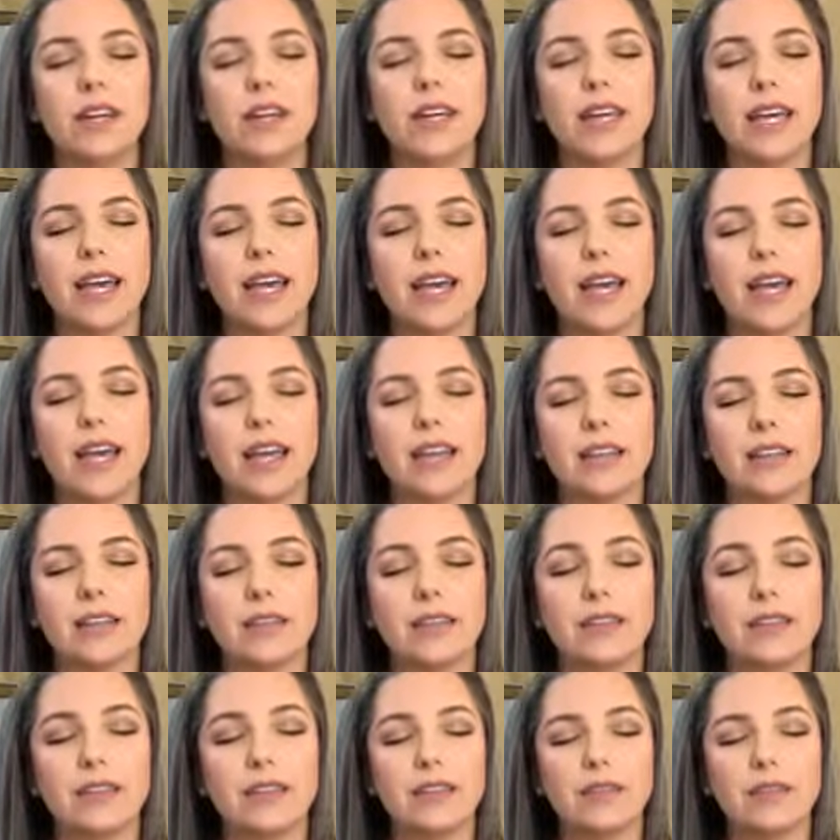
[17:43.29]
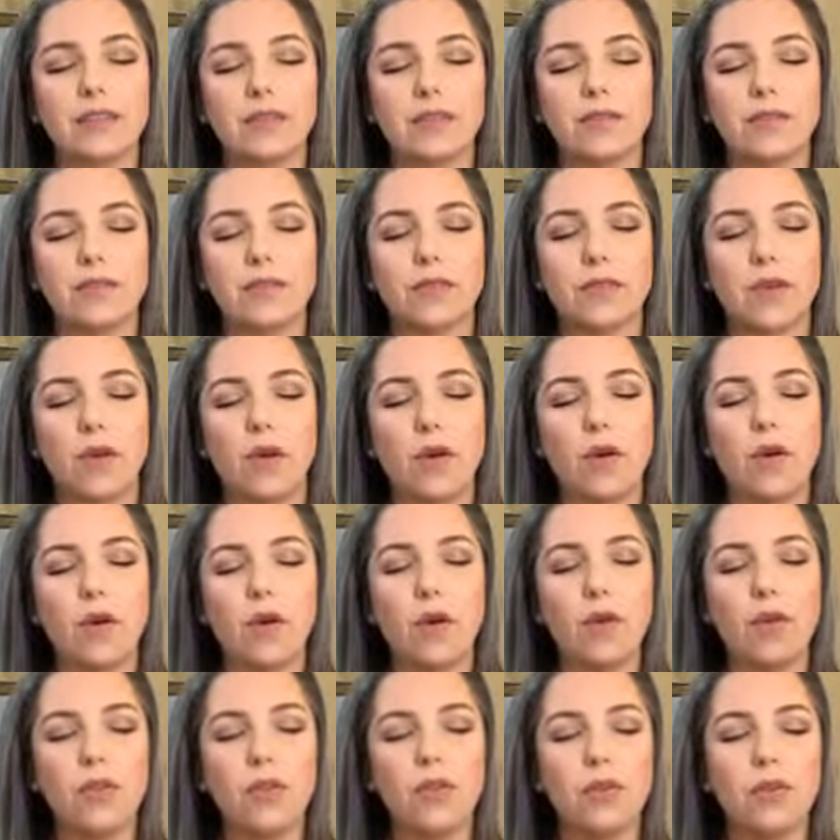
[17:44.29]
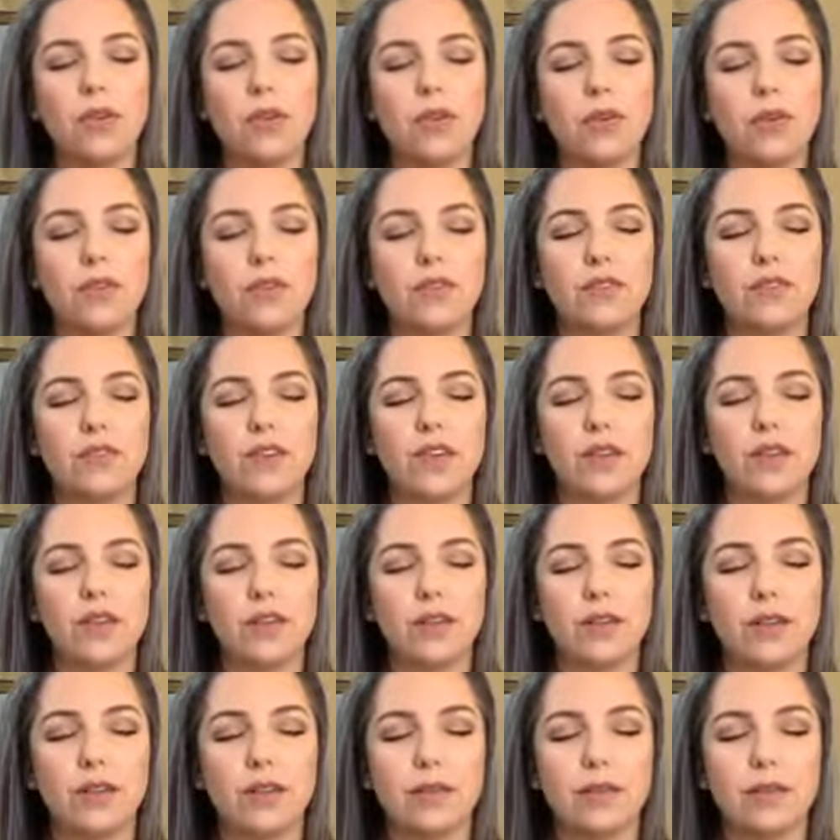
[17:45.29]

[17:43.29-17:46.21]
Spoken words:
again all that you would feel.